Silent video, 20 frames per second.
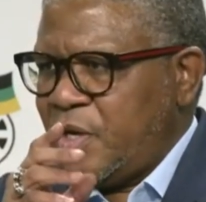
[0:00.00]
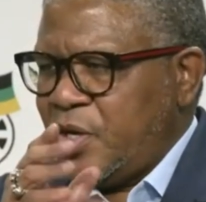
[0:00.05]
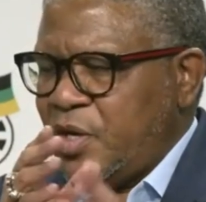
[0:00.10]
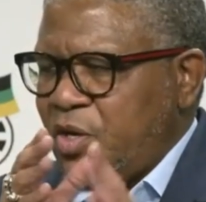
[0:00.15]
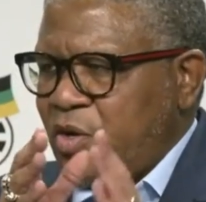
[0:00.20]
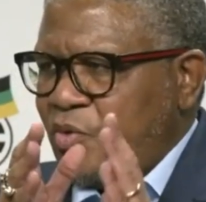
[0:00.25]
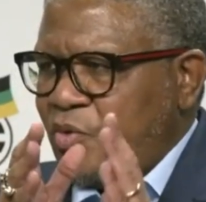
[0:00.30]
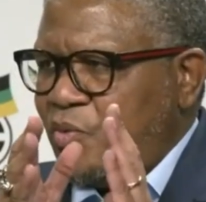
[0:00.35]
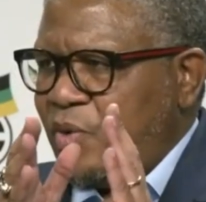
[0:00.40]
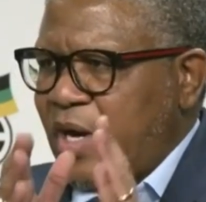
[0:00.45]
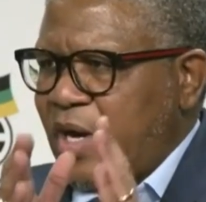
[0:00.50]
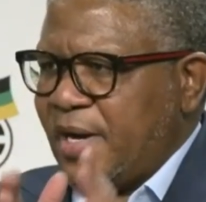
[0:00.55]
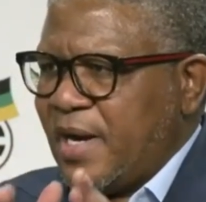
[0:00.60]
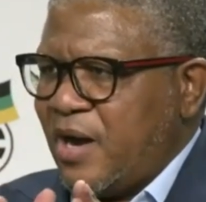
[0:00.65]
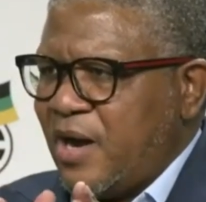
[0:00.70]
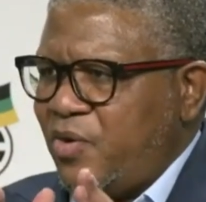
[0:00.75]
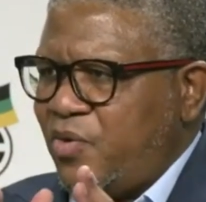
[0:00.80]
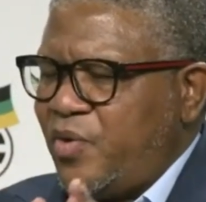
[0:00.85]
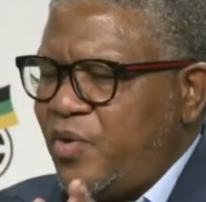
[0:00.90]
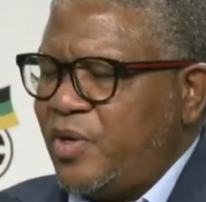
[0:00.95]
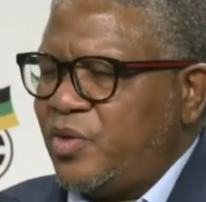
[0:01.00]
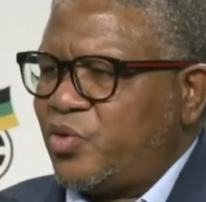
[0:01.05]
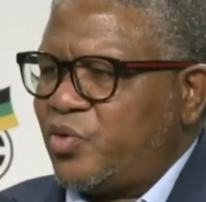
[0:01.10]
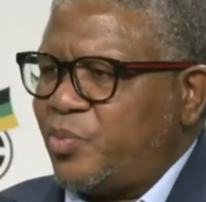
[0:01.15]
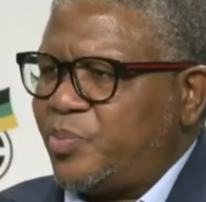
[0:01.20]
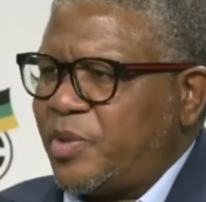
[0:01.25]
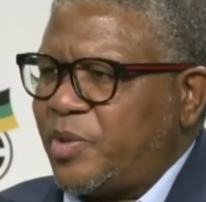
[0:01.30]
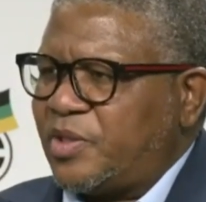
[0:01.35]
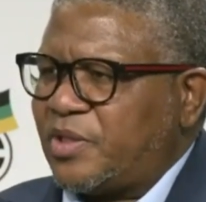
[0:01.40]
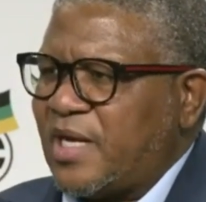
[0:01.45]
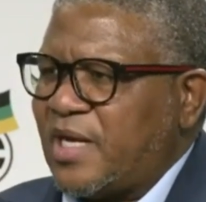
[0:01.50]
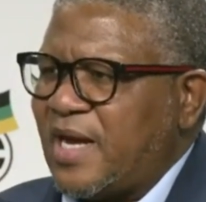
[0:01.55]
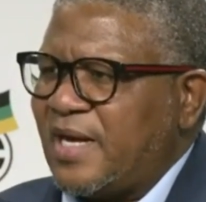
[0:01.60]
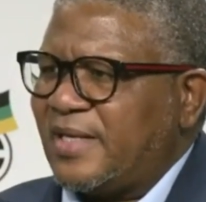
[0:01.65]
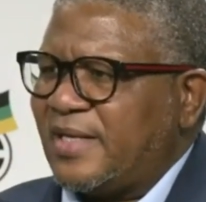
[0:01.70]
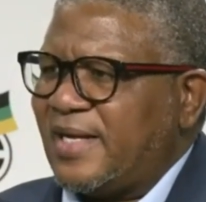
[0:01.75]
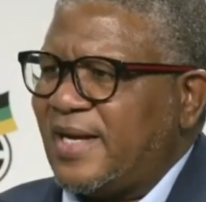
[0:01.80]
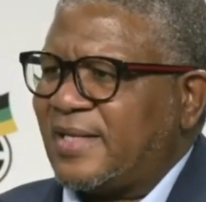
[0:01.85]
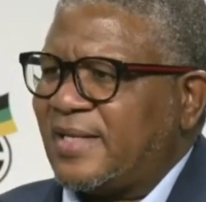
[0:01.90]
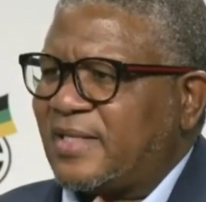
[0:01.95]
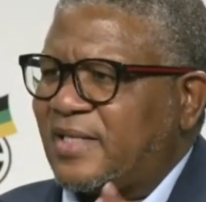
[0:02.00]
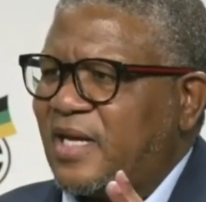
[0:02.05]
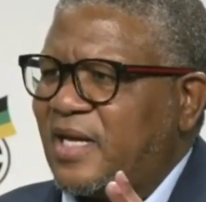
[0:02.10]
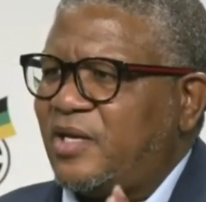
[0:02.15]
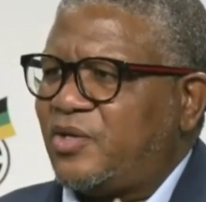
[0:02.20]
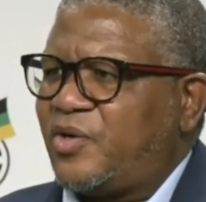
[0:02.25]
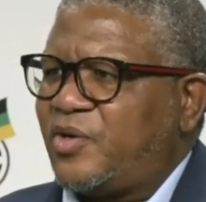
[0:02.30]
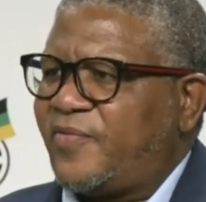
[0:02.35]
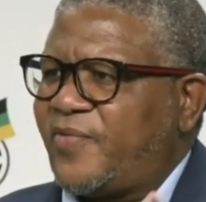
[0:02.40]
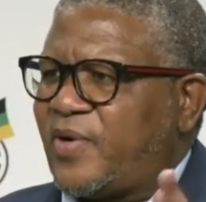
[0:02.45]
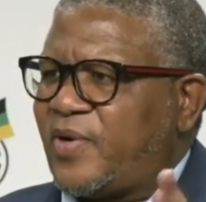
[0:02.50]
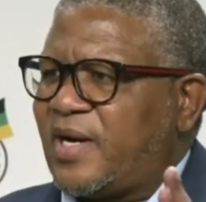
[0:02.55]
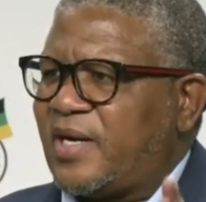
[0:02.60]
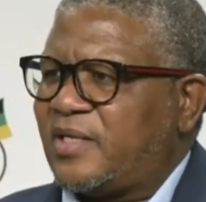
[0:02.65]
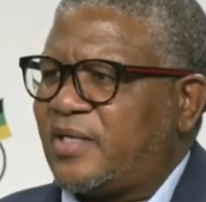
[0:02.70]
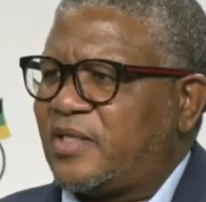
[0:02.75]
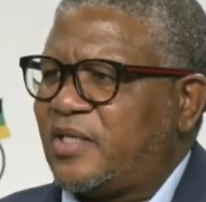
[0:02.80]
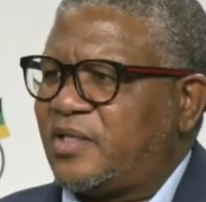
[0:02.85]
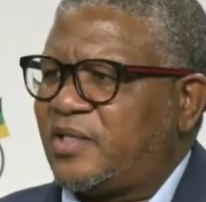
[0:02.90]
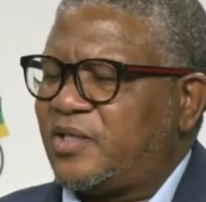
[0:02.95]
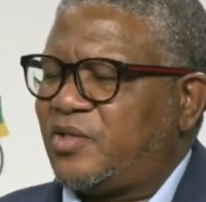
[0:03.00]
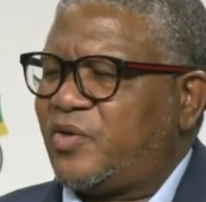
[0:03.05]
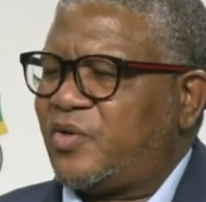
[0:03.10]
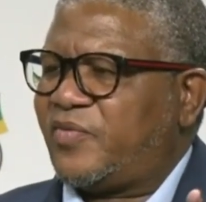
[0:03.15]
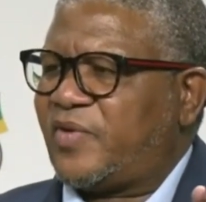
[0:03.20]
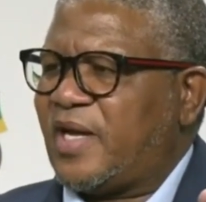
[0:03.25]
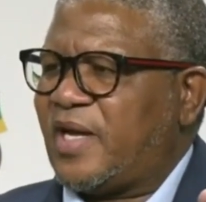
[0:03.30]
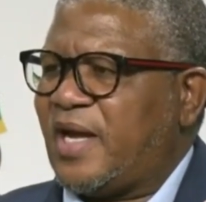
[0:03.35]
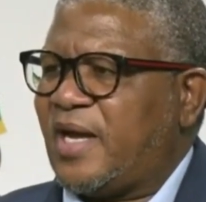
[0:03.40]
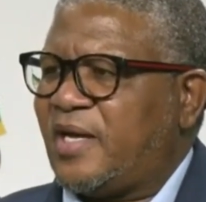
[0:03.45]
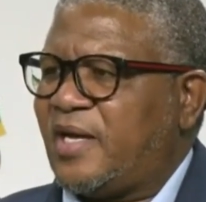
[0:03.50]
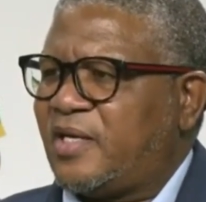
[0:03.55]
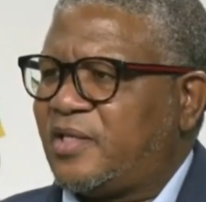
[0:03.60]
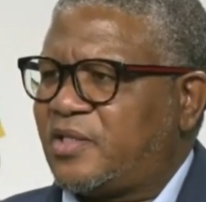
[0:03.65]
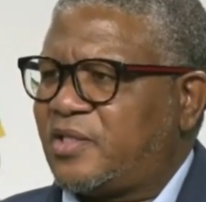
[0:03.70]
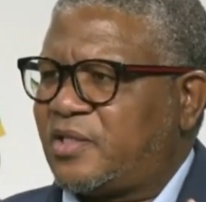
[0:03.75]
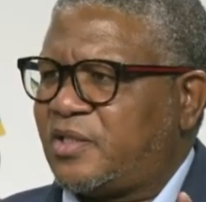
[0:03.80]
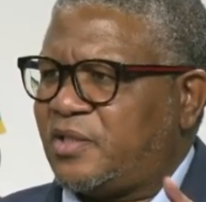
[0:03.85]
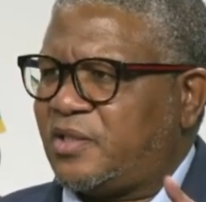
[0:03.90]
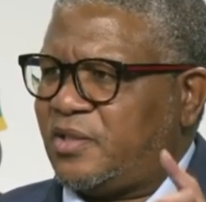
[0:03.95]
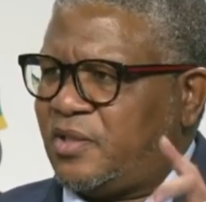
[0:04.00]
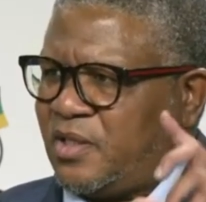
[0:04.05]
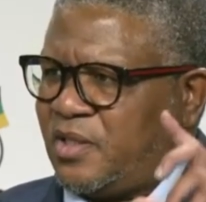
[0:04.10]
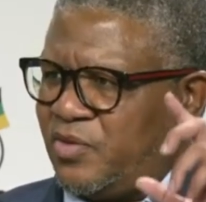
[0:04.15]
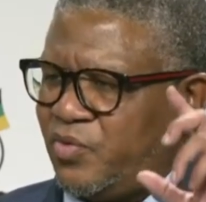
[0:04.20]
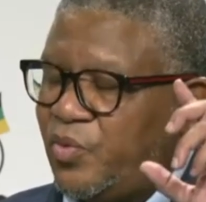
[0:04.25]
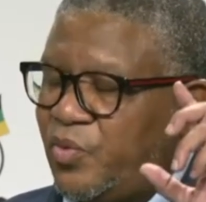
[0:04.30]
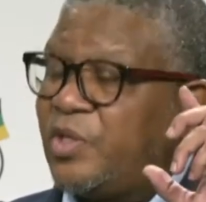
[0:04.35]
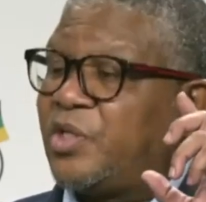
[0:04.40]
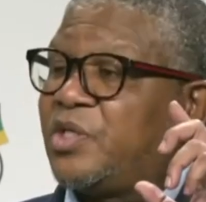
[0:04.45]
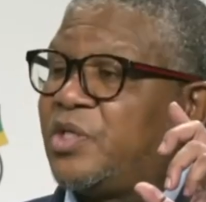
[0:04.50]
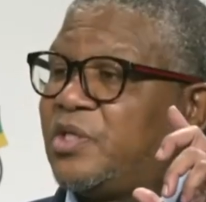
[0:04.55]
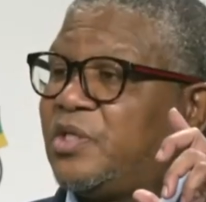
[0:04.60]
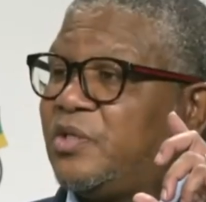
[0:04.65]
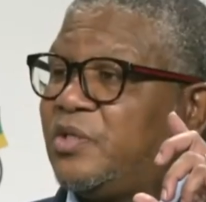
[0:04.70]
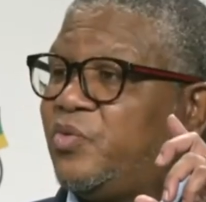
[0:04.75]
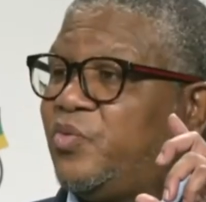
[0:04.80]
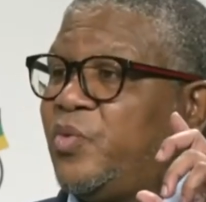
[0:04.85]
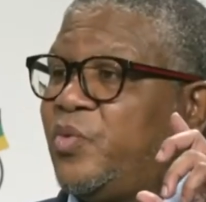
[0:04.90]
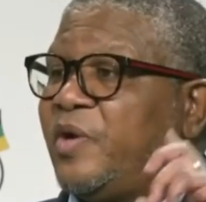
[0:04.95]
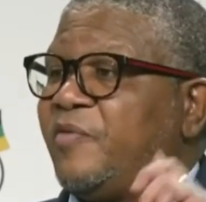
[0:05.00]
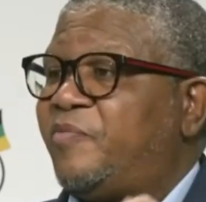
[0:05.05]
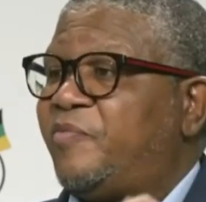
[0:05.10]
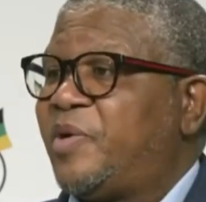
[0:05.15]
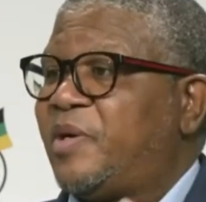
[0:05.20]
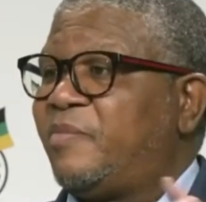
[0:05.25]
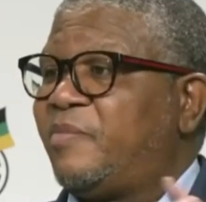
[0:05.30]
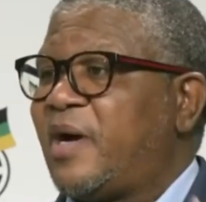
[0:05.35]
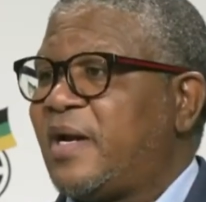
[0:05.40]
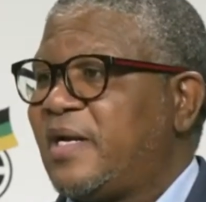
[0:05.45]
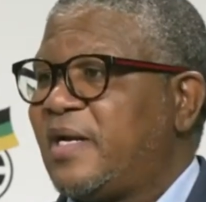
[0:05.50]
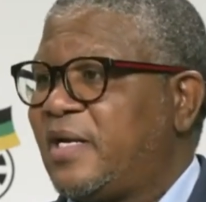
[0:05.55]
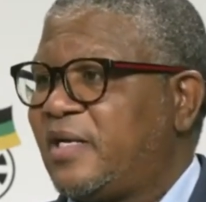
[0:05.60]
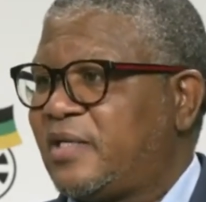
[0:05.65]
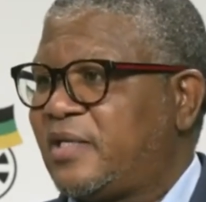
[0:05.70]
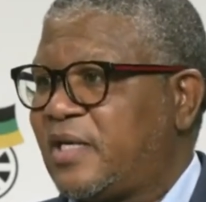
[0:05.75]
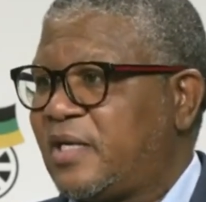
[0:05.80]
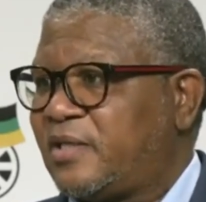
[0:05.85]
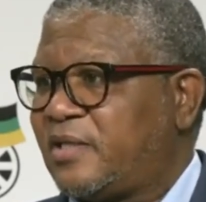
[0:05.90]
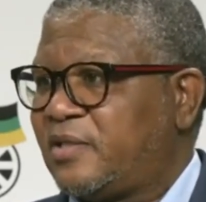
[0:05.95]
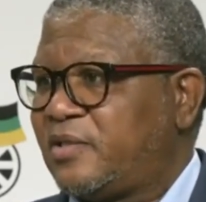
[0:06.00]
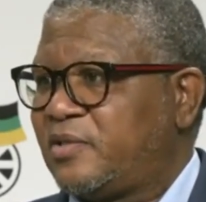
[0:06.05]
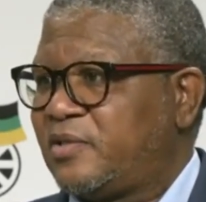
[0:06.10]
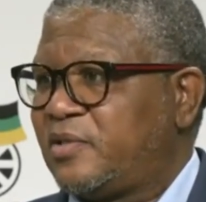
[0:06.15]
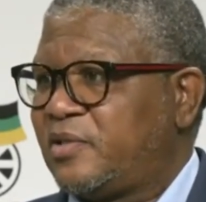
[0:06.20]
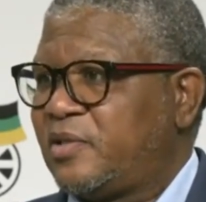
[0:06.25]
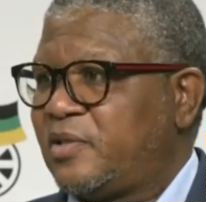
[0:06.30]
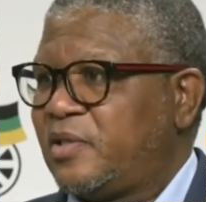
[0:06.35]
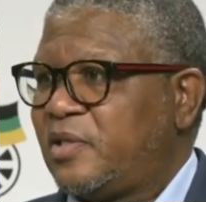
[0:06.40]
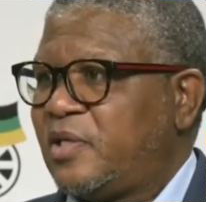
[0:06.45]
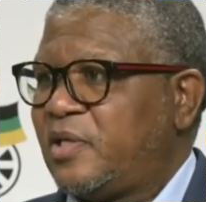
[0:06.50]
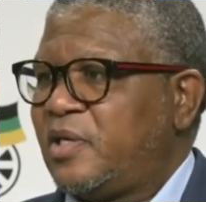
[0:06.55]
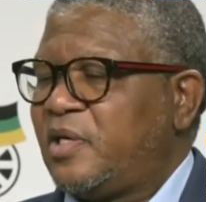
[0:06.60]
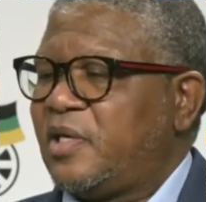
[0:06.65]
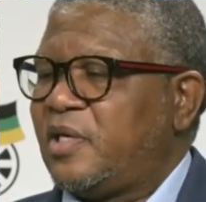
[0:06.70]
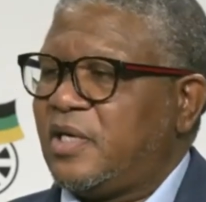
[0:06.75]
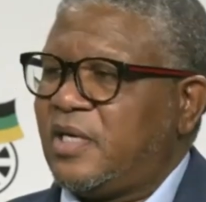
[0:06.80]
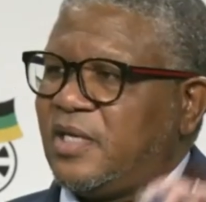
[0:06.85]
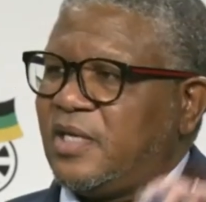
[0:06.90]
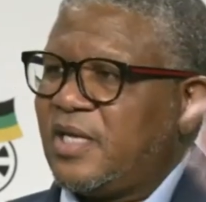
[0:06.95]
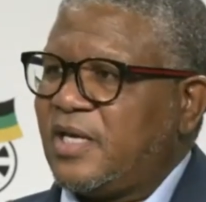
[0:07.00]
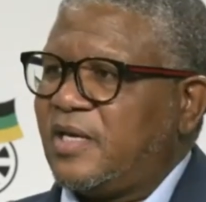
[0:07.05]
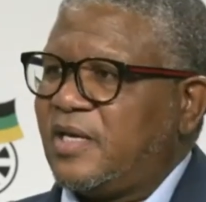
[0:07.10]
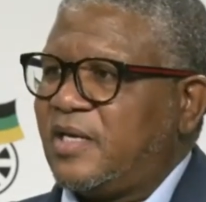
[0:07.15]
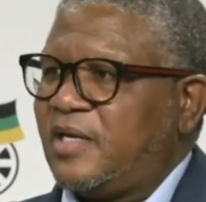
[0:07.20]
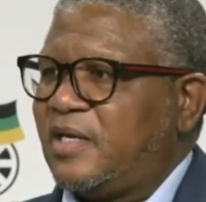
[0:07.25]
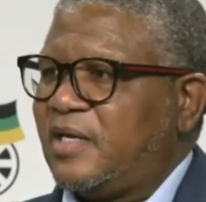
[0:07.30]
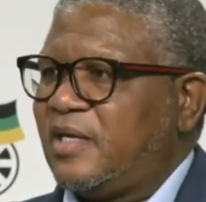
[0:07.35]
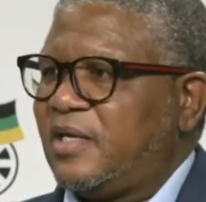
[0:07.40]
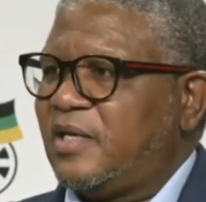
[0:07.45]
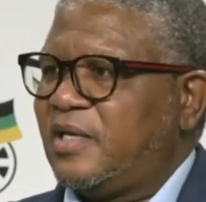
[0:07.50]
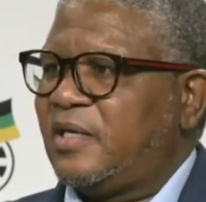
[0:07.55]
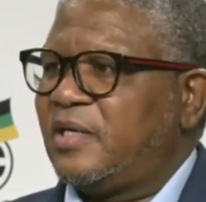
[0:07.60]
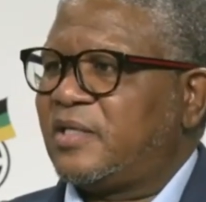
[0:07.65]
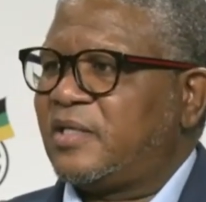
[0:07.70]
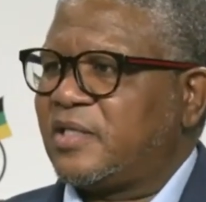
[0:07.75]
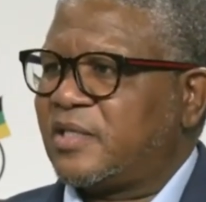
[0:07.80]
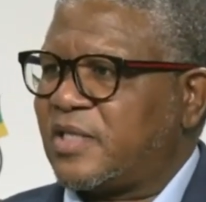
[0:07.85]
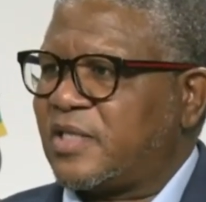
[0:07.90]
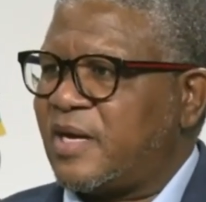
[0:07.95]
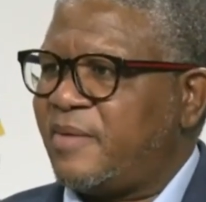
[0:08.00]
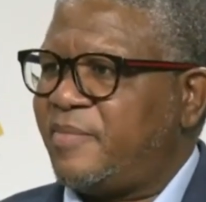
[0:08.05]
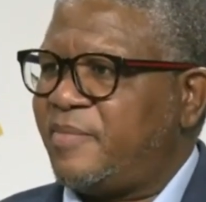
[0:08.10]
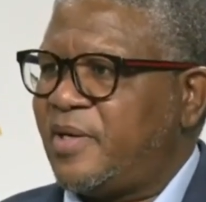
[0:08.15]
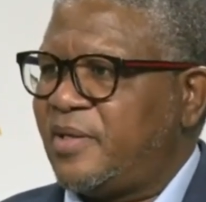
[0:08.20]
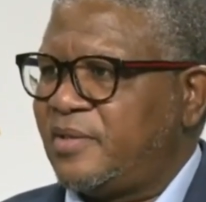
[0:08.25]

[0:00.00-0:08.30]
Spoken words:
We are now going to present a state of organization of the ANC, which we have been mandated in December.